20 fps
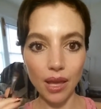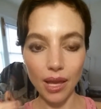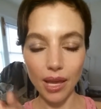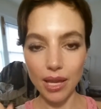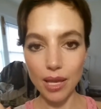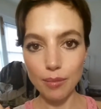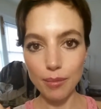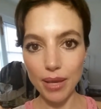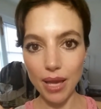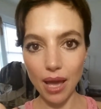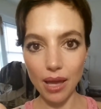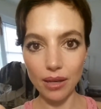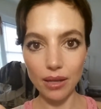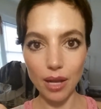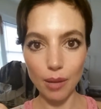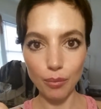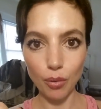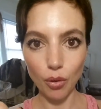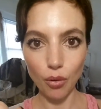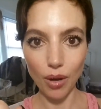Amy had a
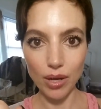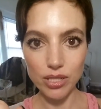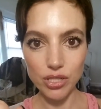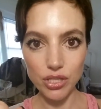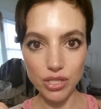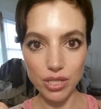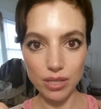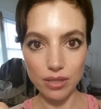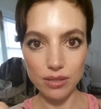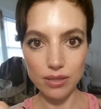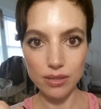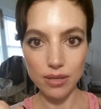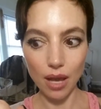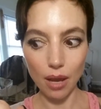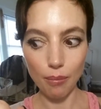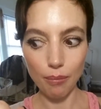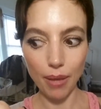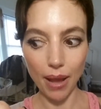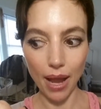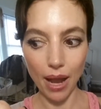couple questions
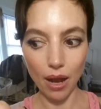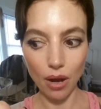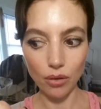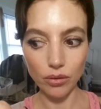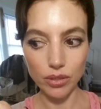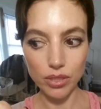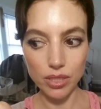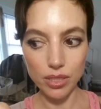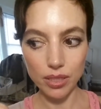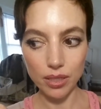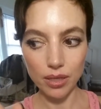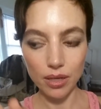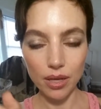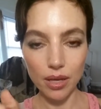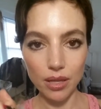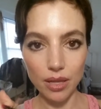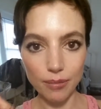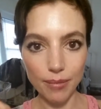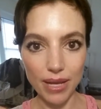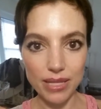about
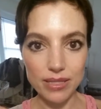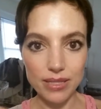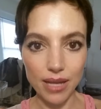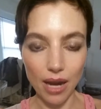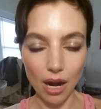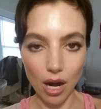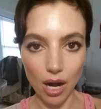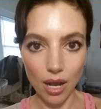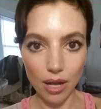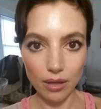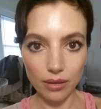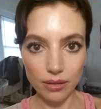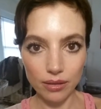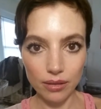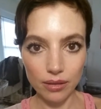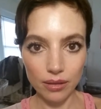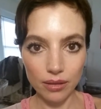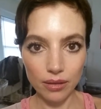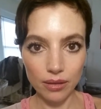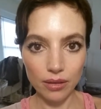the mascara.
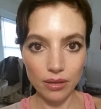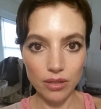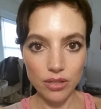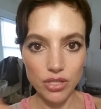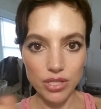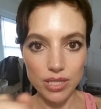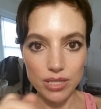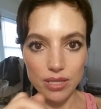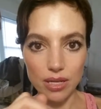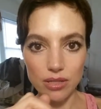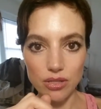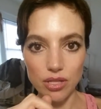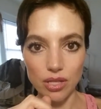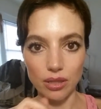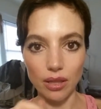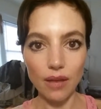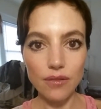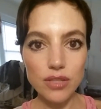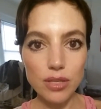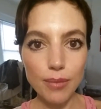She says she
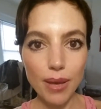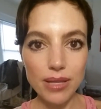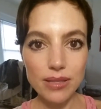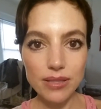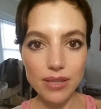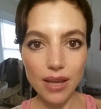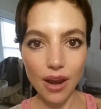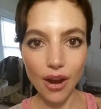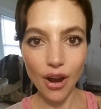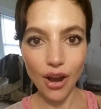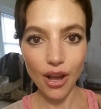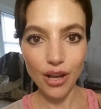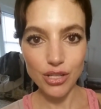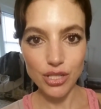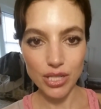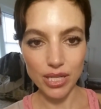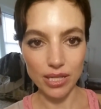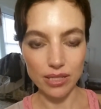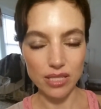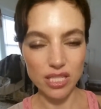loves the mascara.
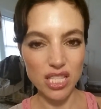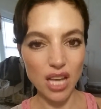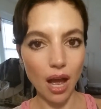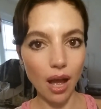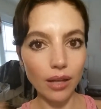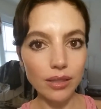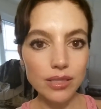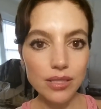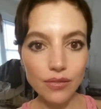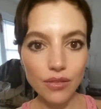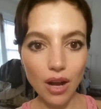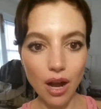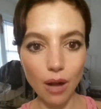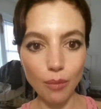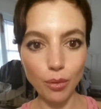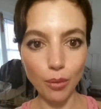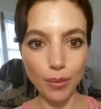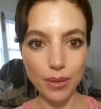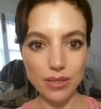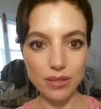She gets tons of
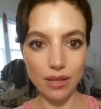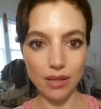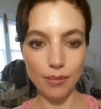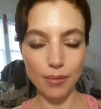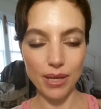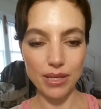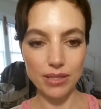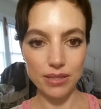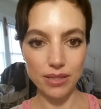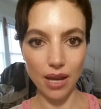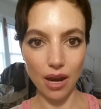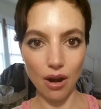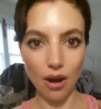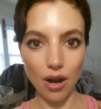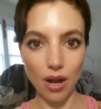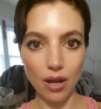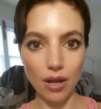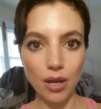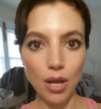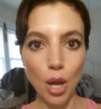compliments on the
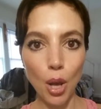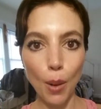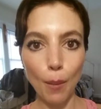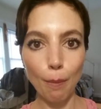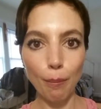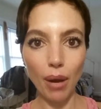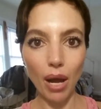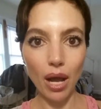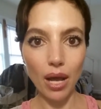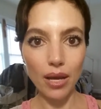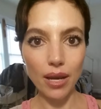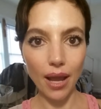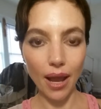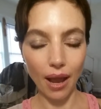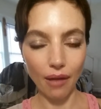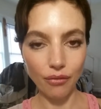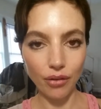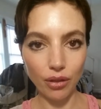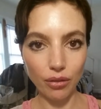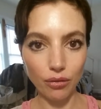mascara, but
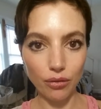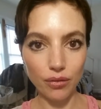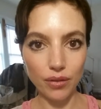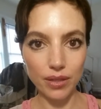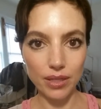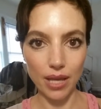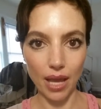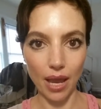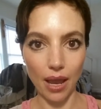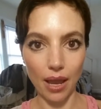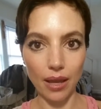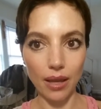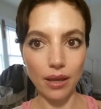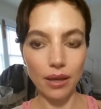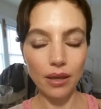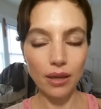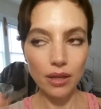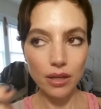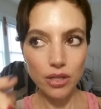halfway through the day,